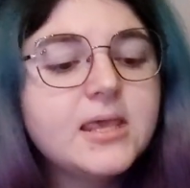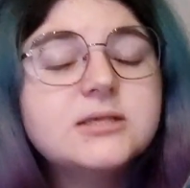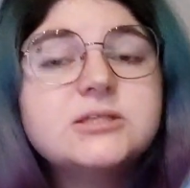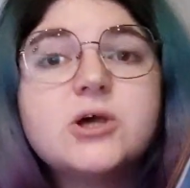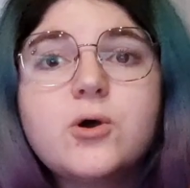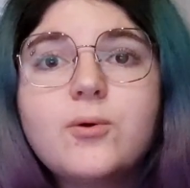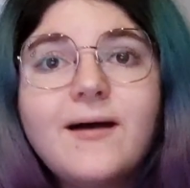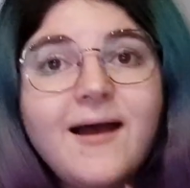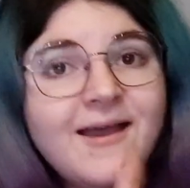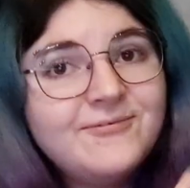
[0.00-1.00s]
So,
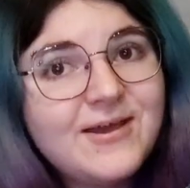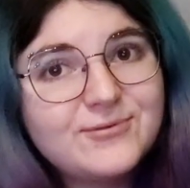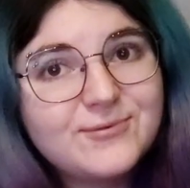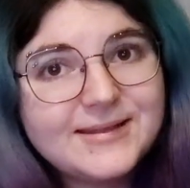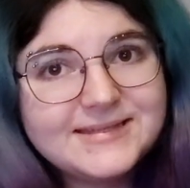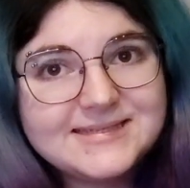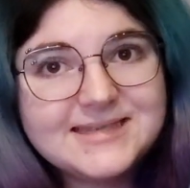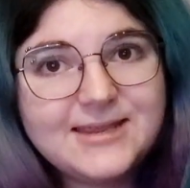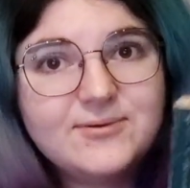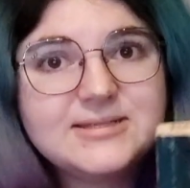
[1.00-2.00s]
I've never read this
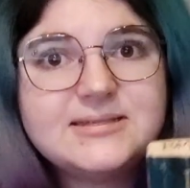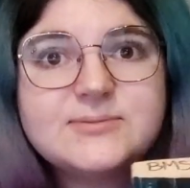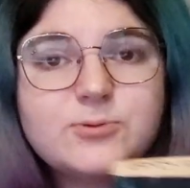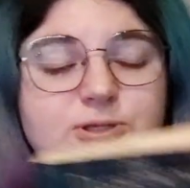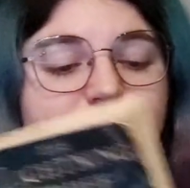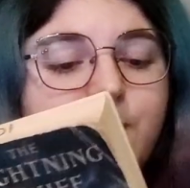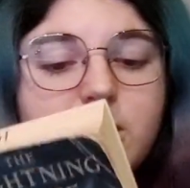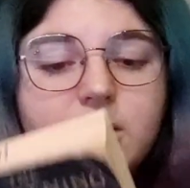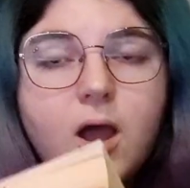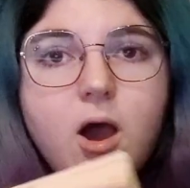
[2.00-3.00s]
series. This wasn't
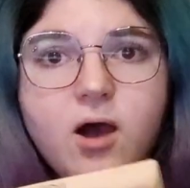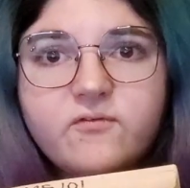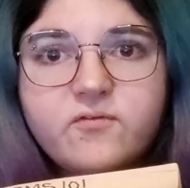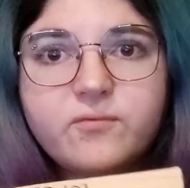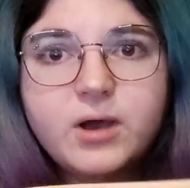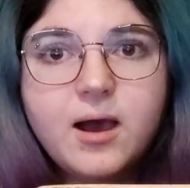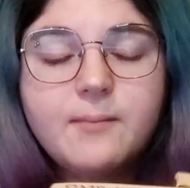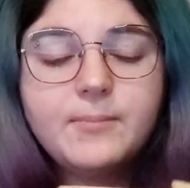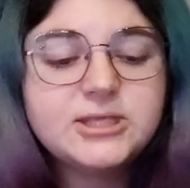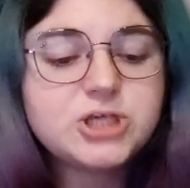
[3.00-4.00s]
part of
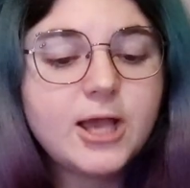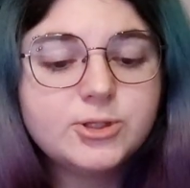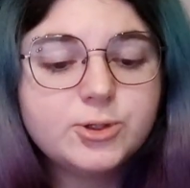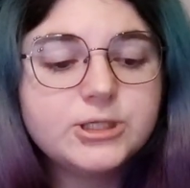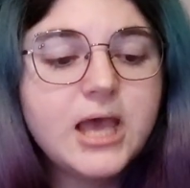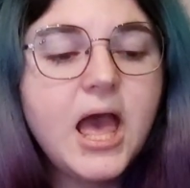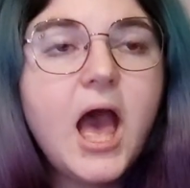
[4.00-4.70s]
my childhood.